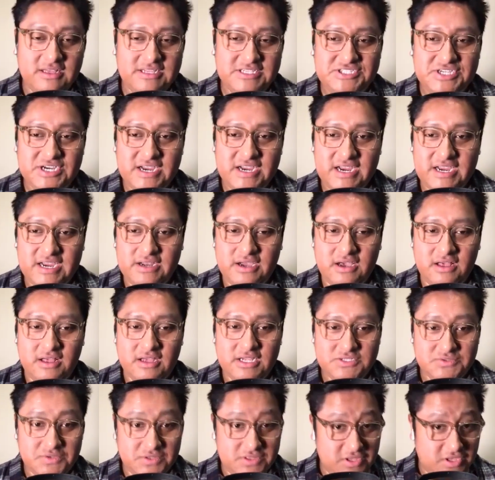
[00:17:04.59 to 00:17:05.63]
and sharing your
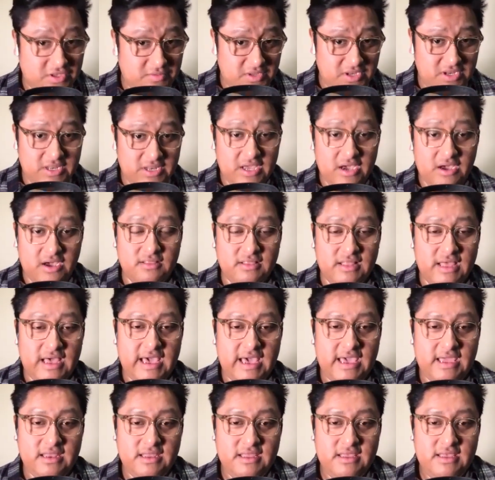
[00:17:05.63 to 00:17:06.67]
knowledge with the community
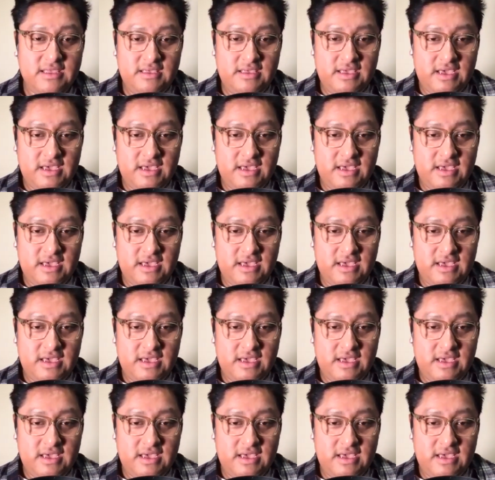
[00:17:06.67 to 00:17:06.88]
online,